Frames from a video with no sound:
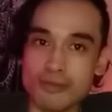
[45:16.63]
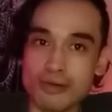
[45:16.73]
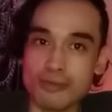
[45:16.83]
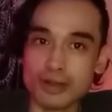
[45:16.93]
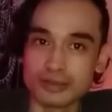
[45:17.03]

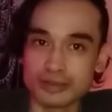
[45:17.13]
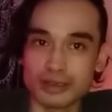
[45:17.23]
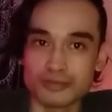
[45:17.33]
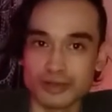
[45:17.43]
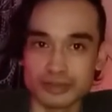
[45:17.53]
was
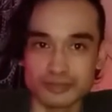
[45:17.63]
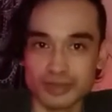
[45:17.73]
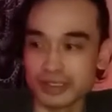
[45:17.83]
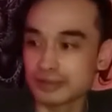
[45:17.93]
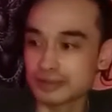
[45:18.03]
Frosted
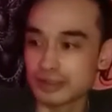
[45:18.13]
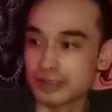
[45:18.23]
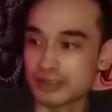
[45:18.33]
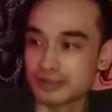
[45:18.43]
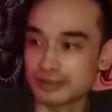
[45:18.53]
Flakes
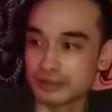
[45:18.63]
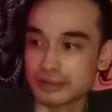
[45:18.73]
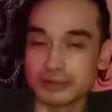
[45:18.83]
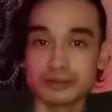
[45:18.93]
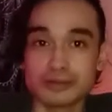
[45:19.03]
and
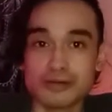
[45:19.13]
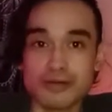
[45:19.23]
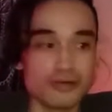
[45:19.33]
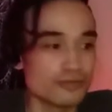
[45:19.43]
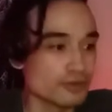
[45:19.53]

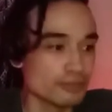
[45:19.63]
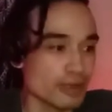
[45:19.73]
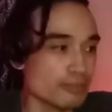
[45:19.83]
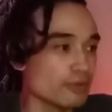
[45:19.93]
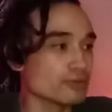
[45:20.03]
Fruity
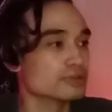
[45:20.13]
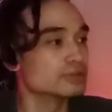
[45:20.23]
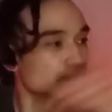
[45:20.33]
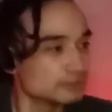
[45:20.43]
Pebbles.